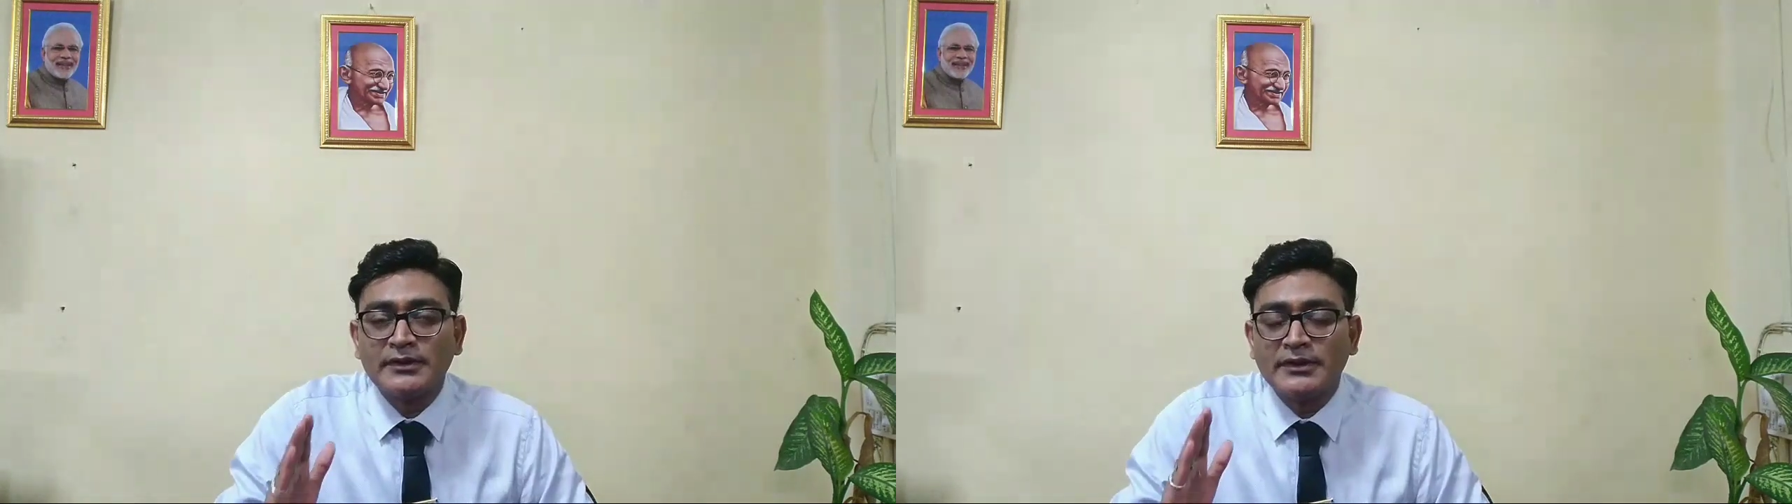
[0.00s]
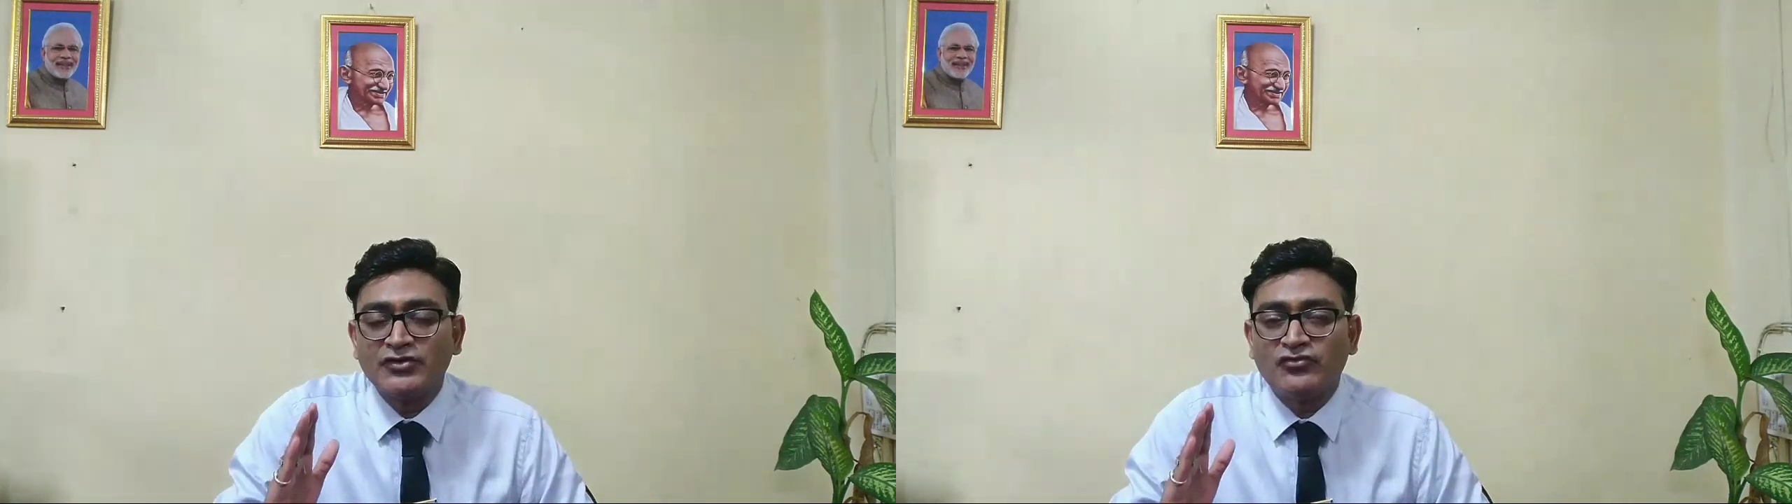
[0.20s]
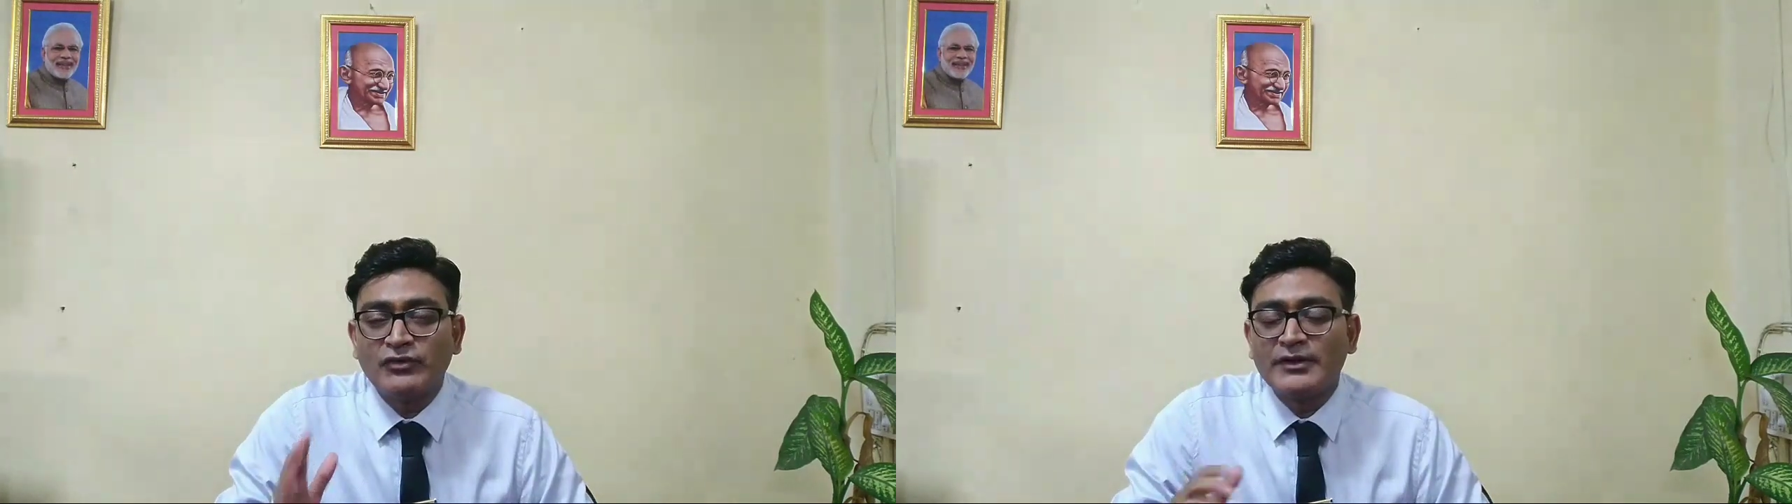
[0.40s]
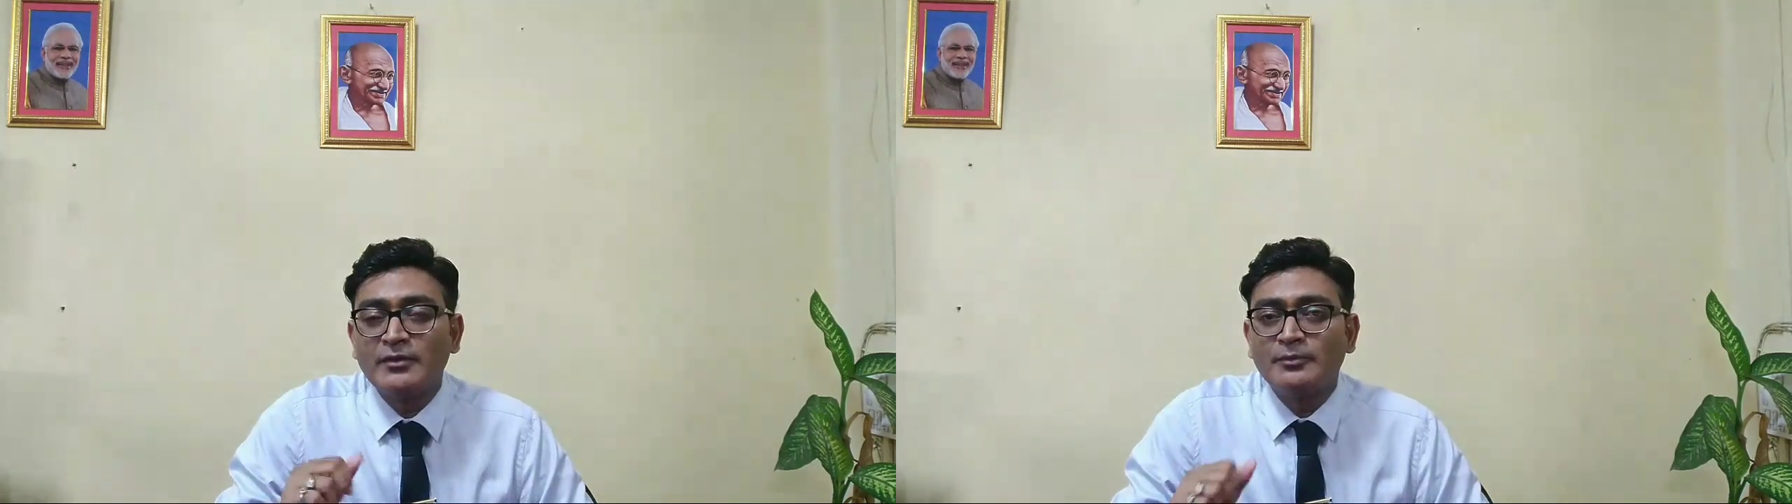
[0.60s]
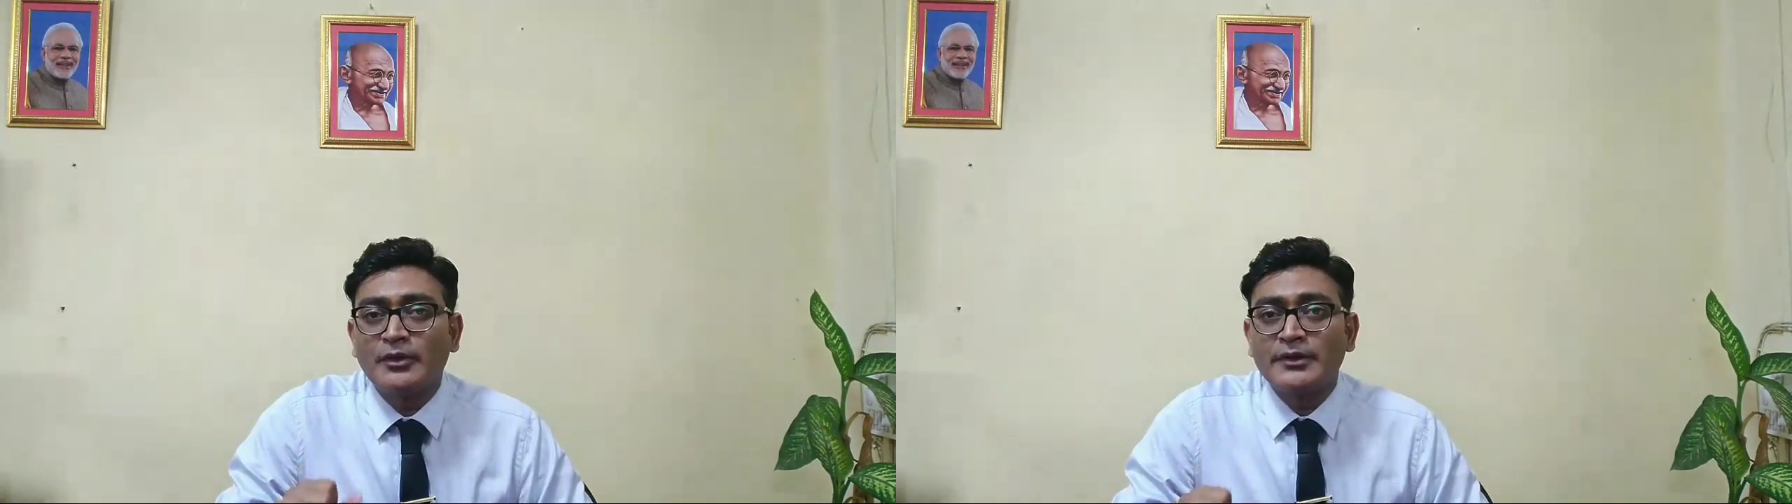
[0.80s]
is very
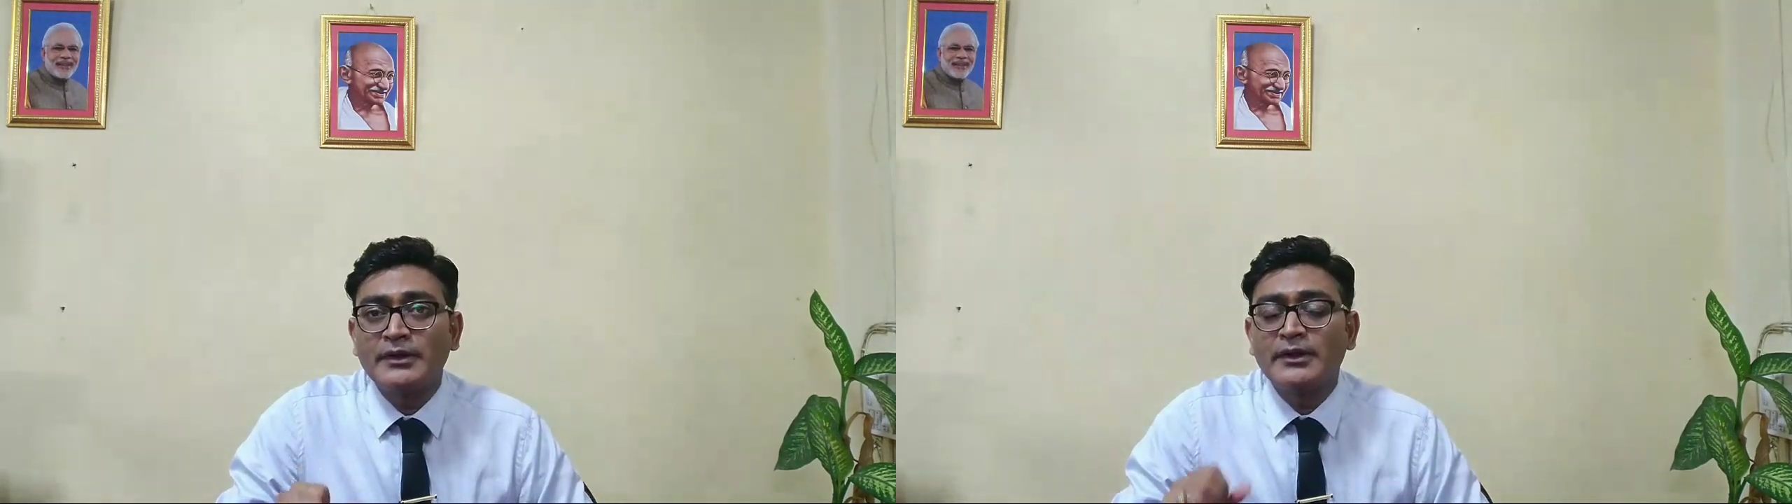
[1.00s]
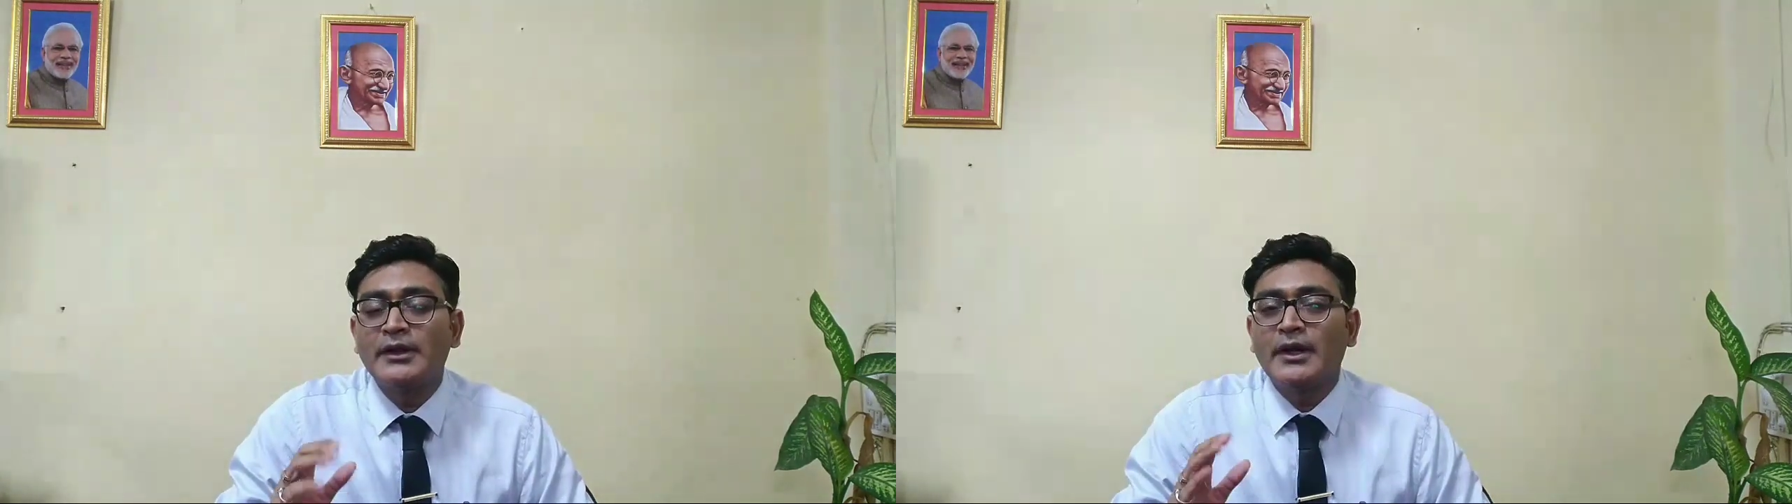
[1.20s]
important,